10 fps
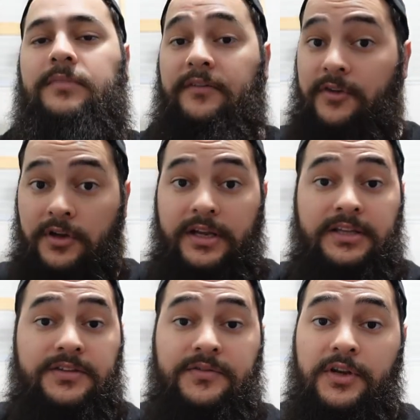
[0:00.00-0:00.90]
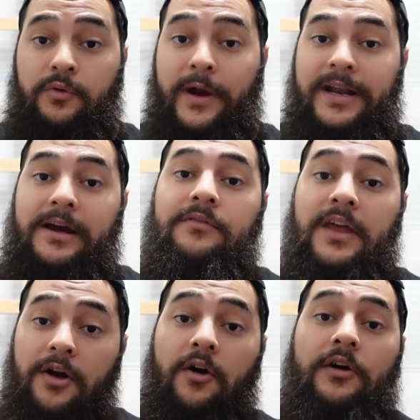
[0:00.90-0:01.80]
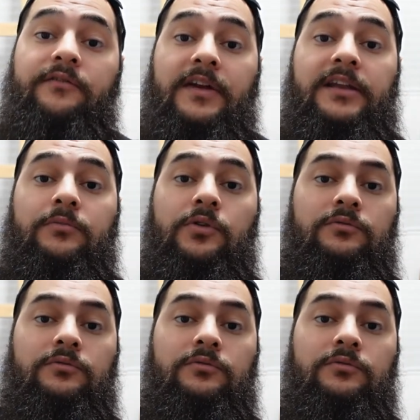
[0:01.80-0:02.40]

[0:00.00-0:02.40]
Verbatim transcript: if you're looking at this video right now, they are available.